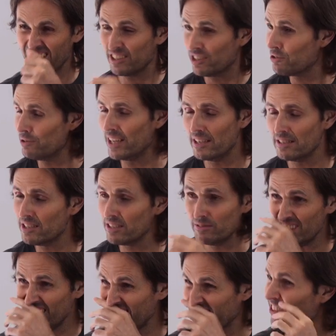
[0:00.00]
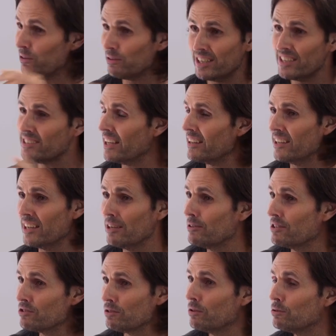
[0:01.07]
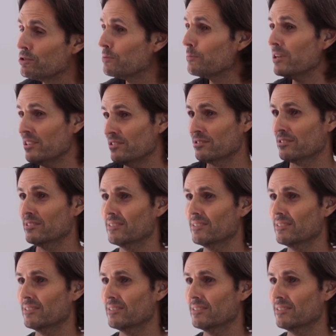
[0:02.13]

Your creativity and all these other areas are all suppressed.